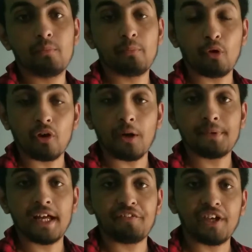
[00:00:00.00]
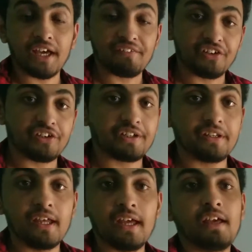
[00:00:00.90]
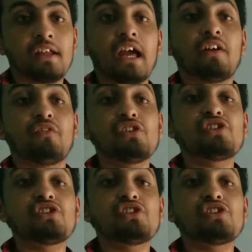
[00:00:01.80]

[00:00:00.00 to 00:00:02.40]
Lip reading: program that we have written, and which